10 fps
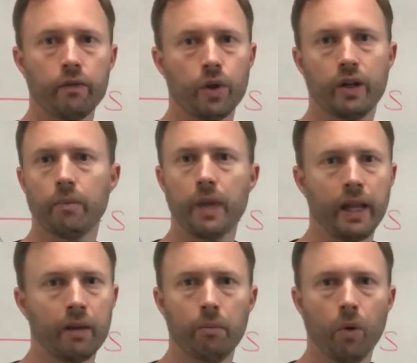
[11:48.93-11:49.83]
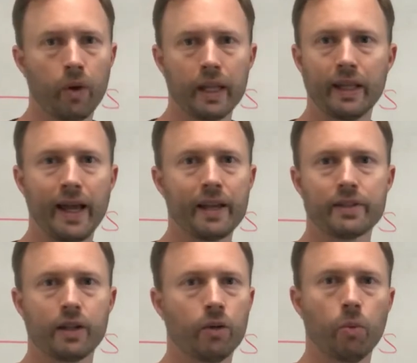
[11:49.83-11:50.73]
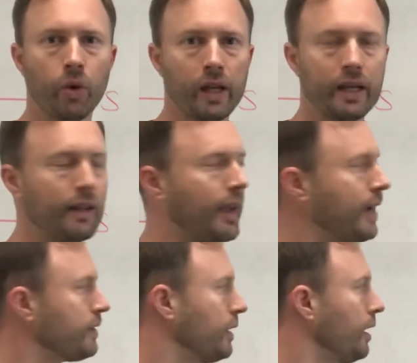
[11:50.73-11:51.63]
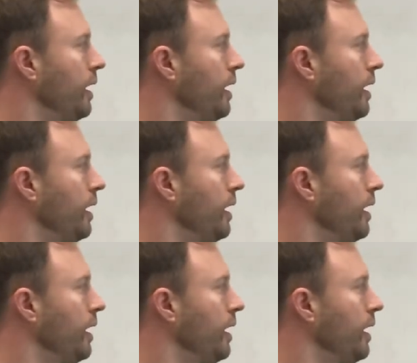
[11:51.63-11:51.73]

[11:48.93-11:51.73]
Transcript: You could make it more elastic or more inelastic,